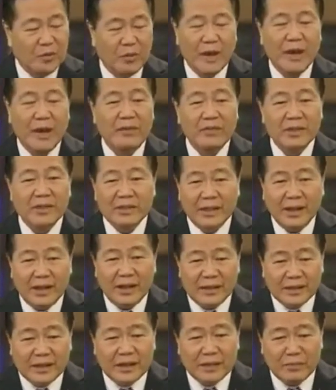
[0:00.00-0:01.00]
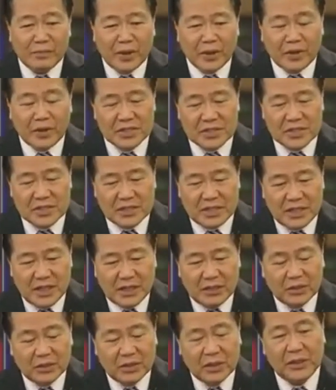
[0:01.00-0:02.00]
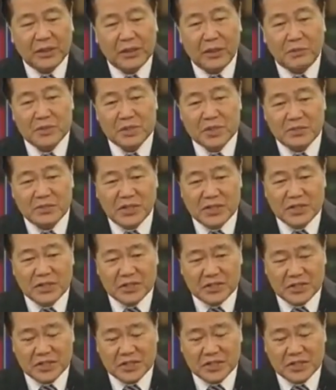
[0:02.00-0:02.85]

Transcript: We haven't done that because the Duterte administration has